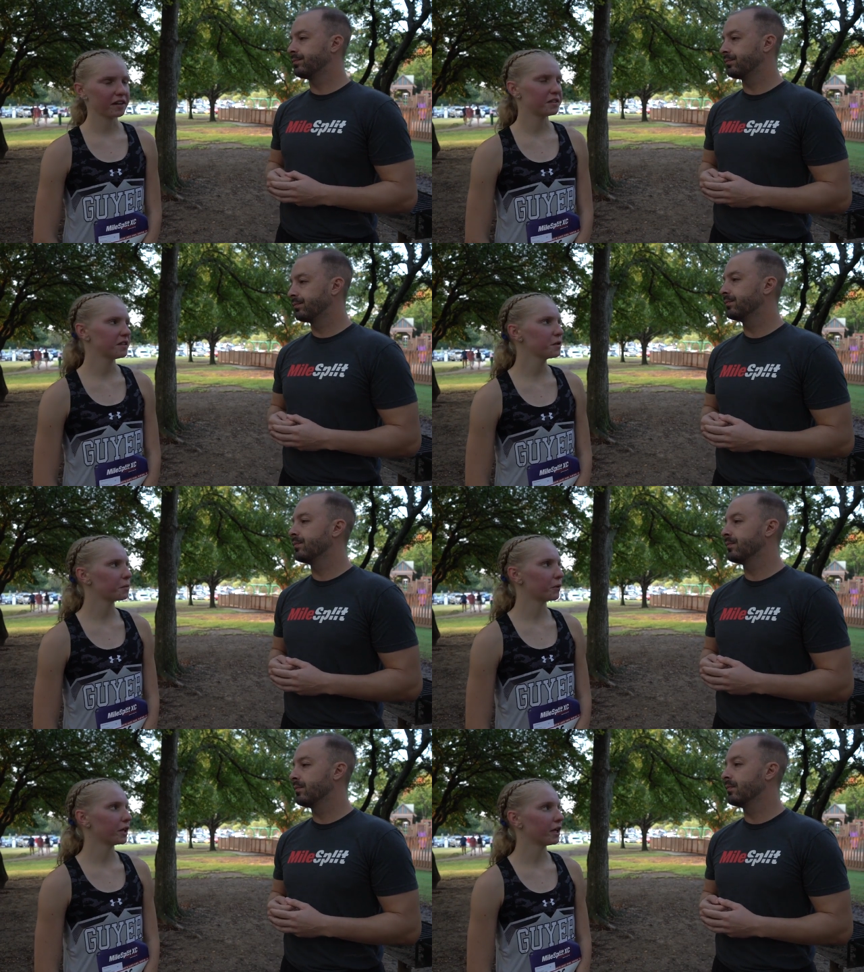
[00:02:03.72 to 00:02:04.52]
Speaker 1: kind of
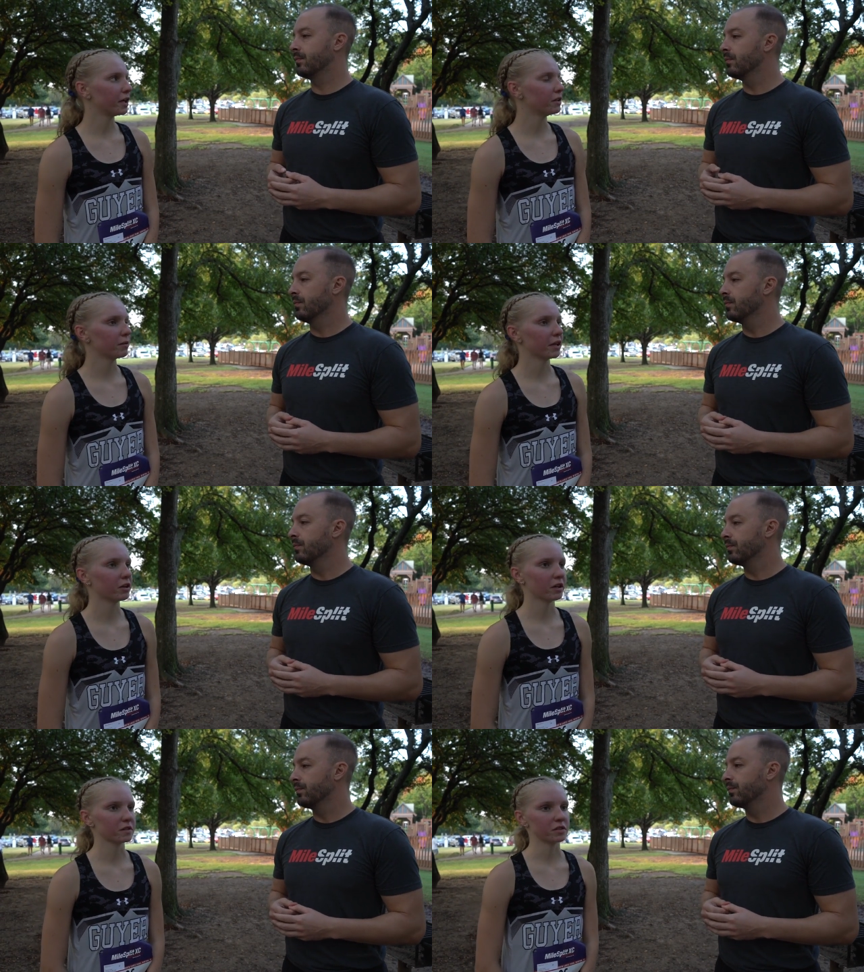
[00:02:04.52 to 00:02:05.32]
disappointing end of my
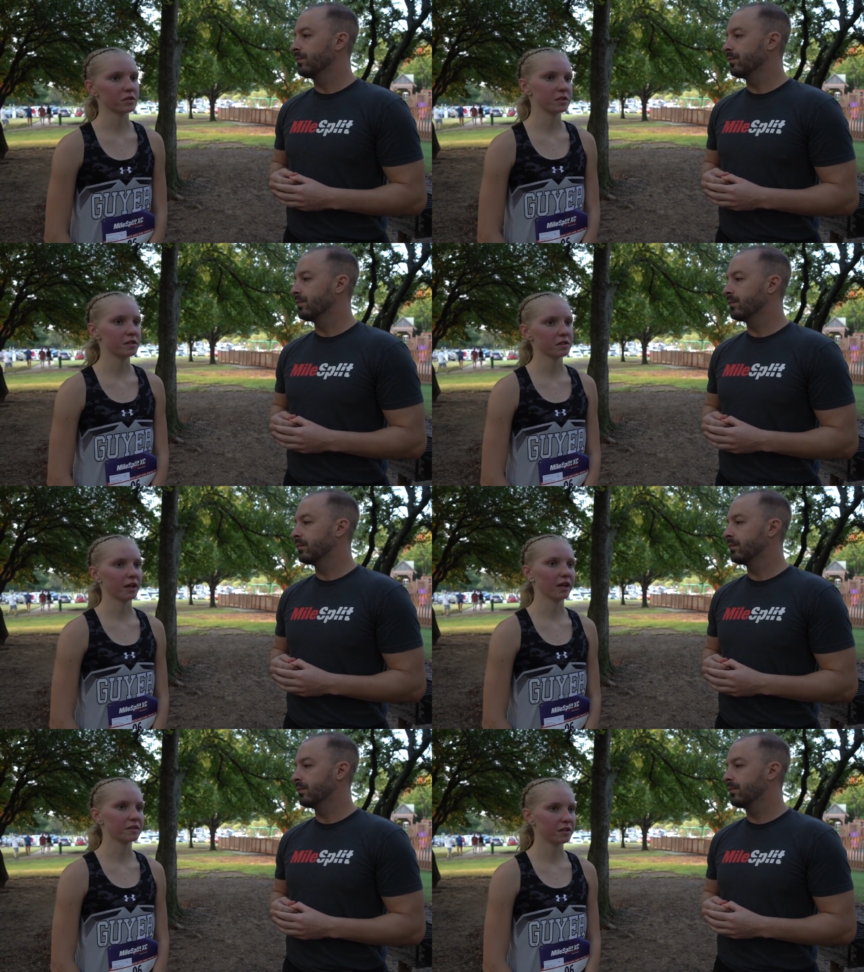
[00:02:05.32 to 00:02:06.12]
cross country season
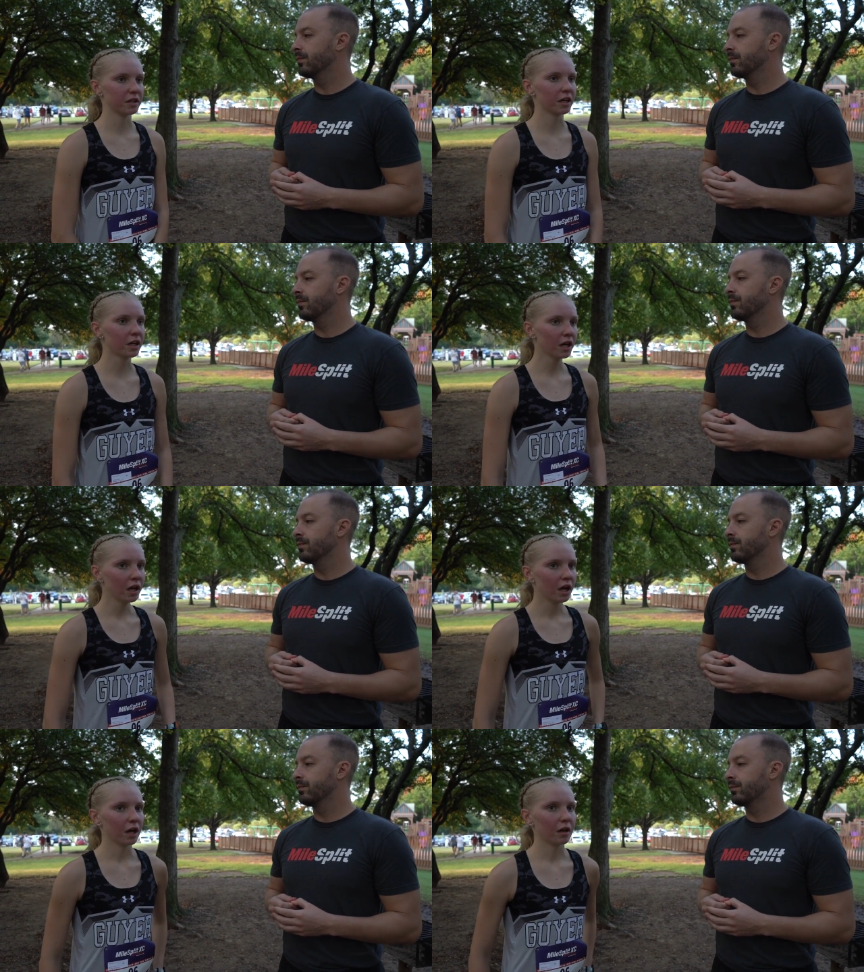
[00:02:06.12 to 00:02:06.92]
last year,
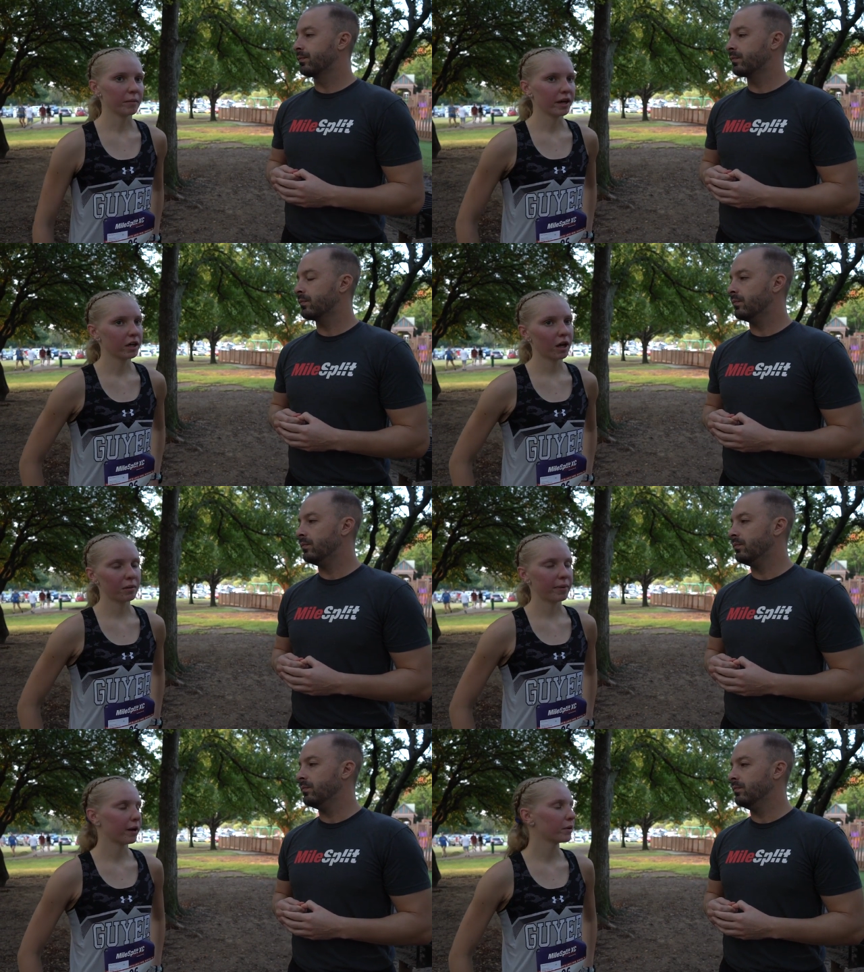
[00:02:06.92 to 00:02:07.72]
um, I
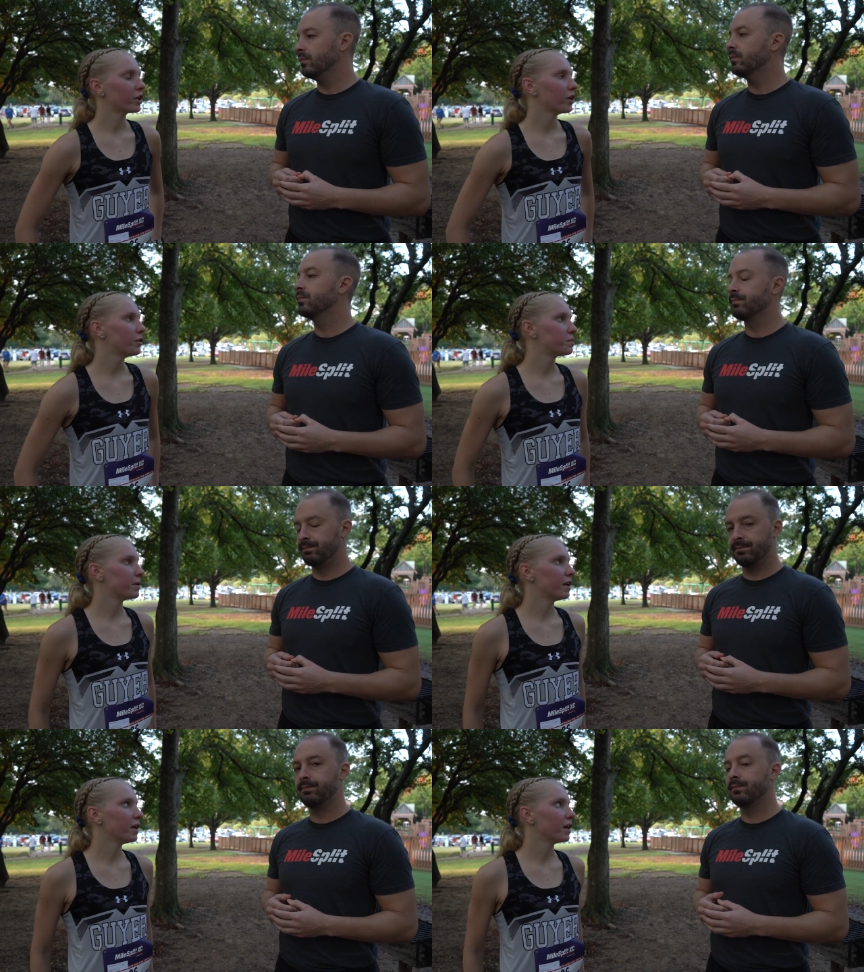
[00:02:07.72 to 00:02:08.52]
got back with Coach
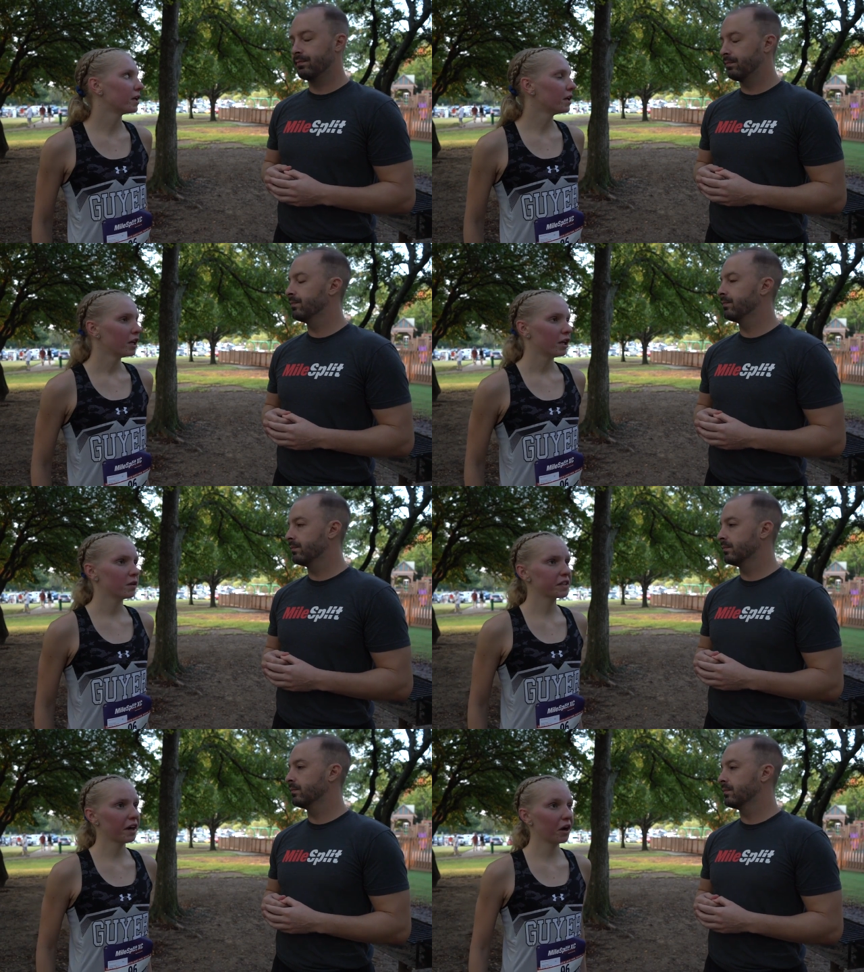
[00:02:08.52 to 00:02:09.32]
P and he
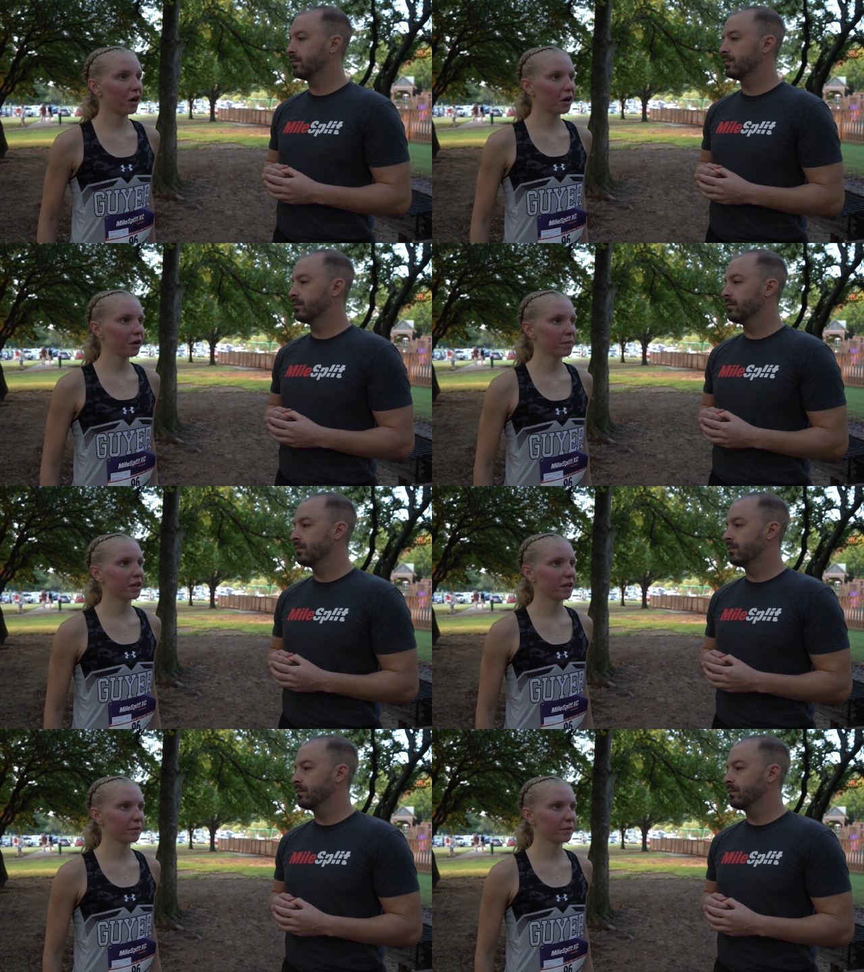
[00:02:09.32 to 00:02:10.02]
was kind of hard on me.